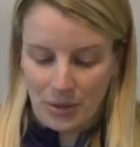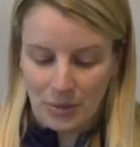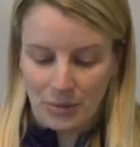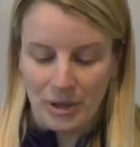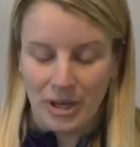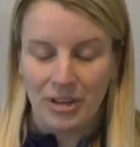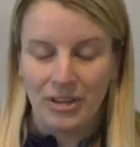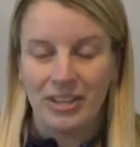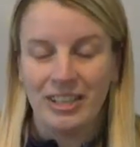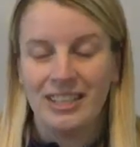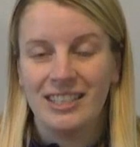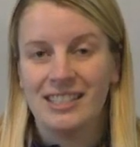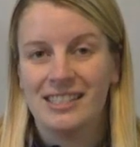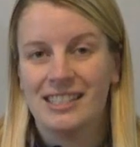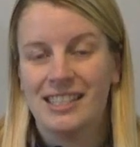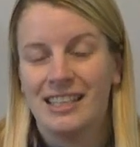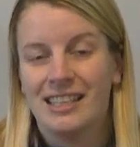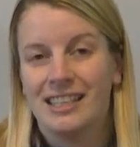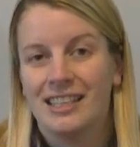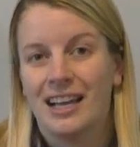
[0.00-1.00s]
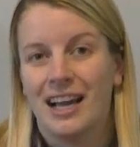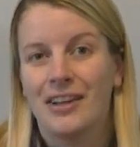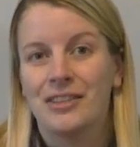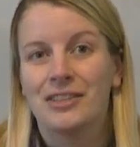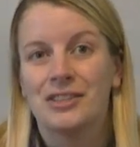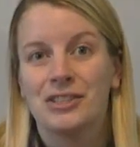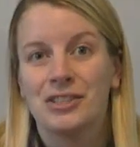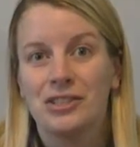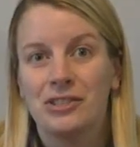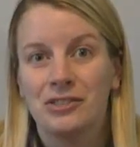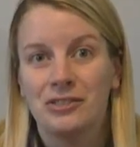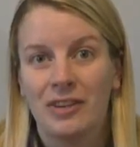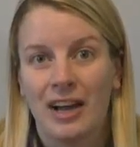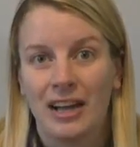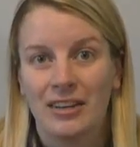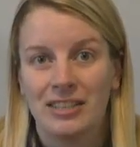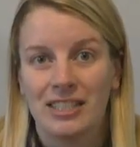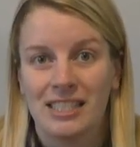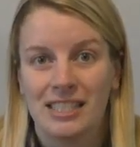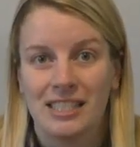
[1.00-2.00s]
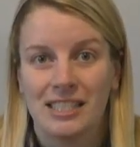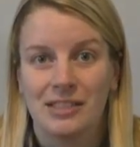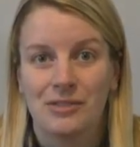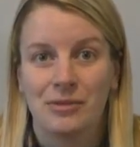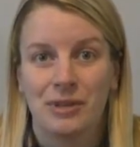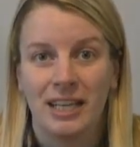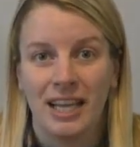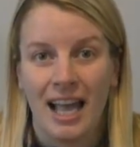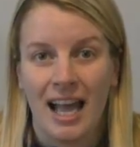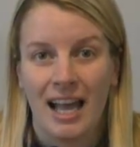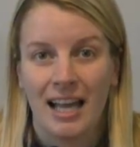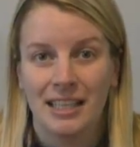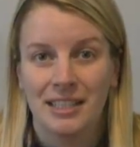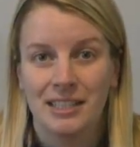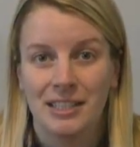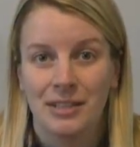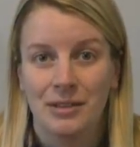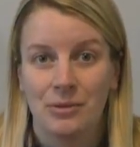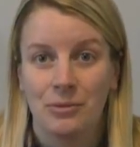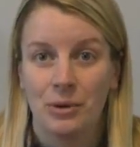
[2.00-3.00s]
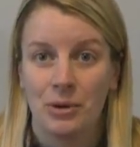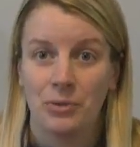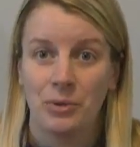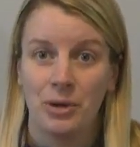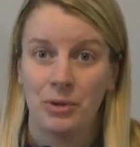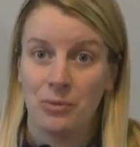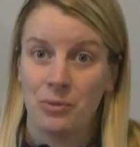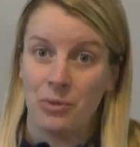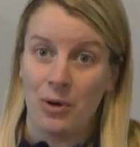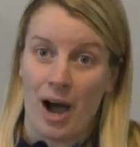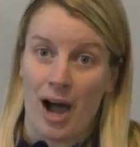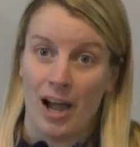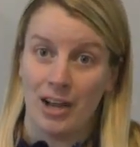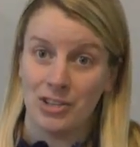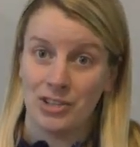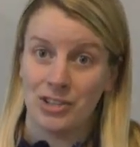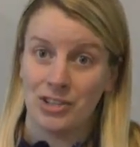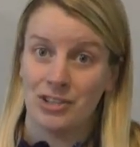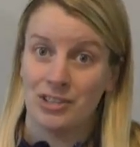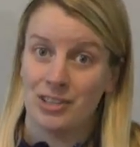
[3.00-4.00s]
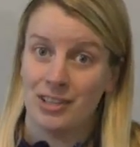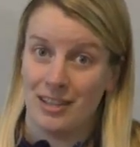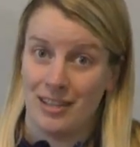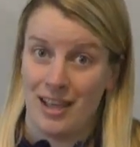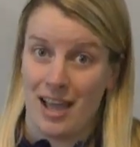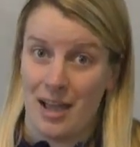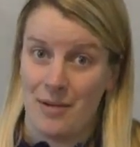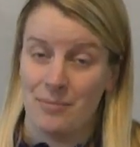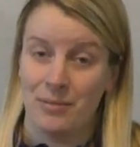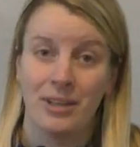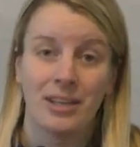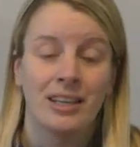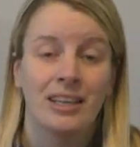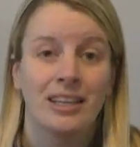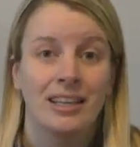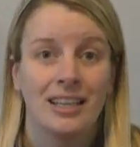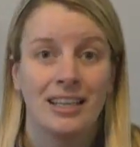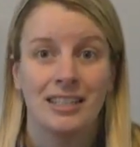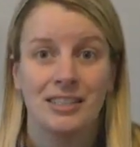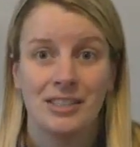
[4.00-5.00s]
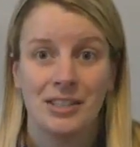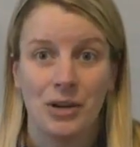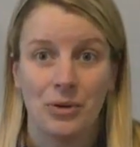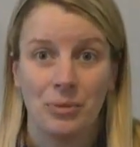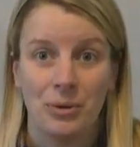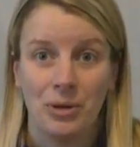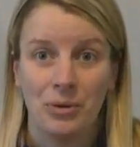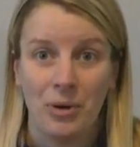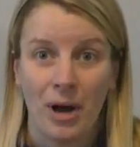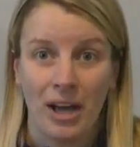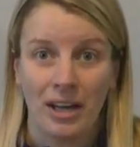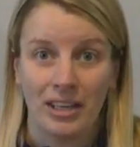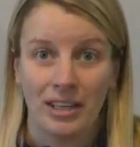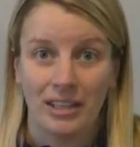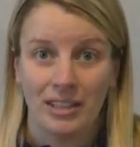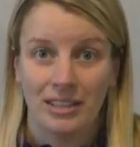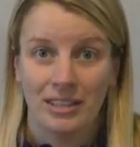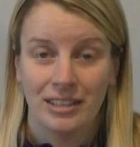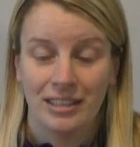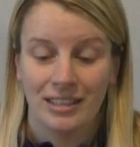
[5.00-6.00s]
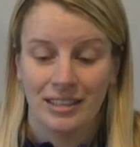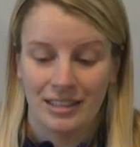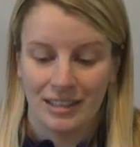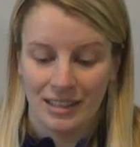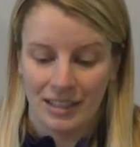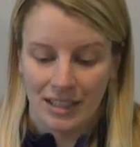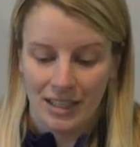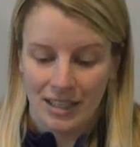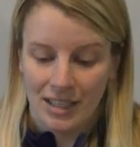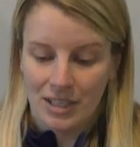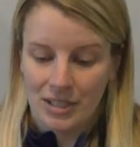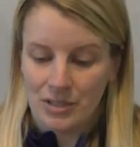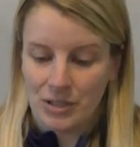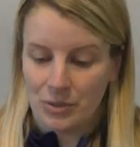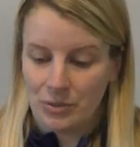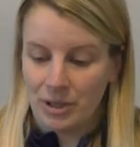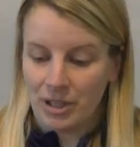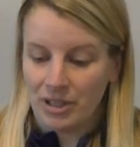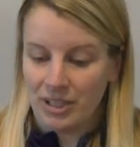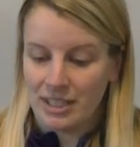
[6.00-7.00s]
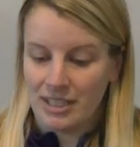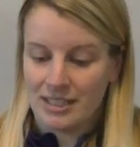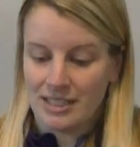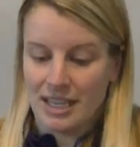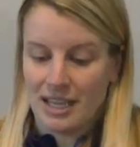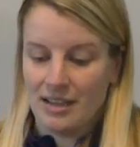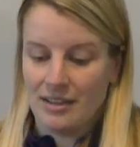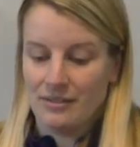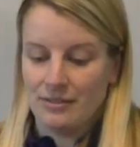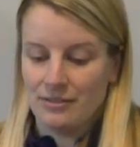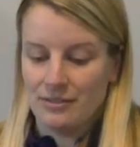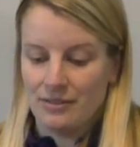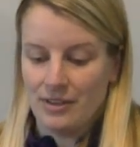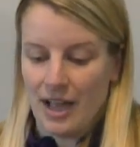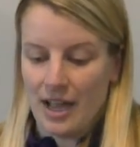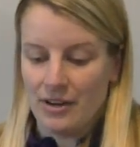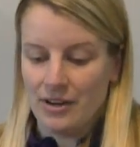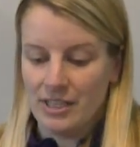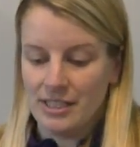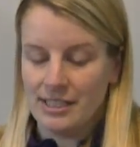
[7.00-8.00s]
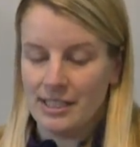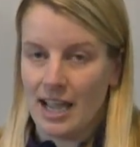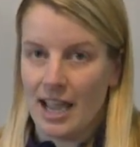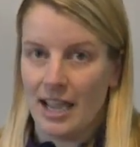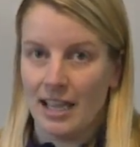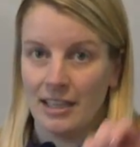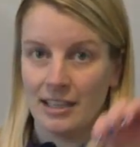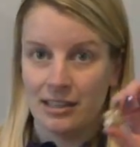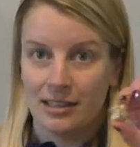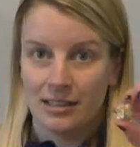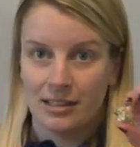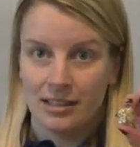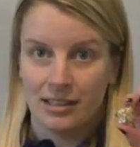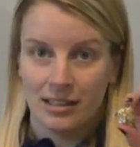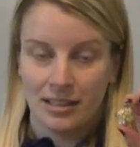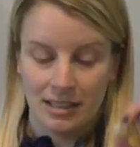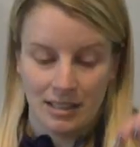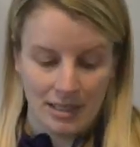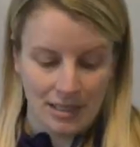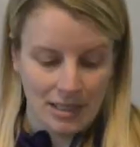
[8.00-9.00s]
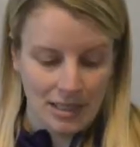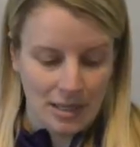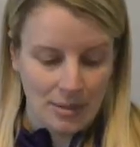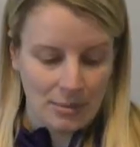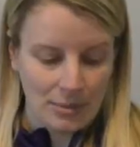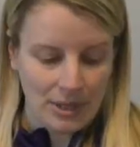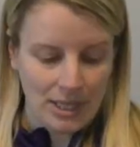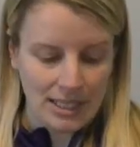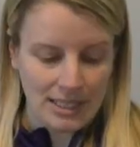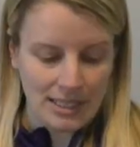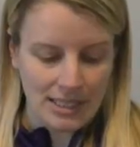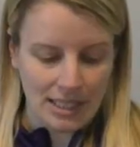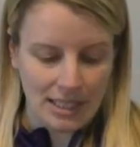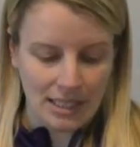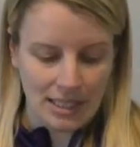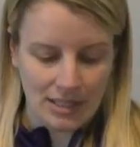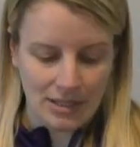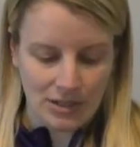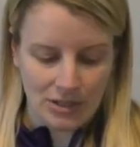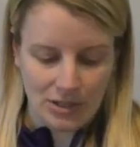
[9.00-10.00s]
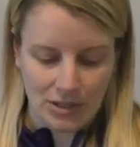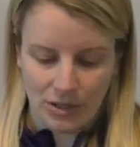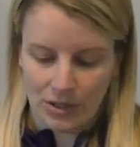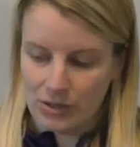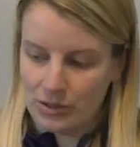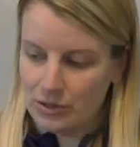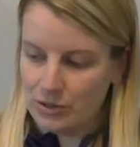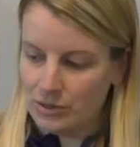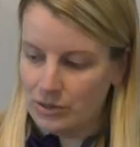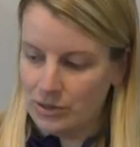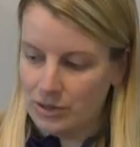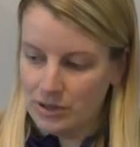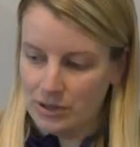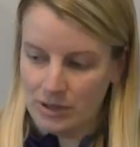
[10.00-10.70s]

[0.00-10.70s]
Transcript: We are going to see how the 2 viruses react when we wash them in soapy water. So we're going to take virus A, place it into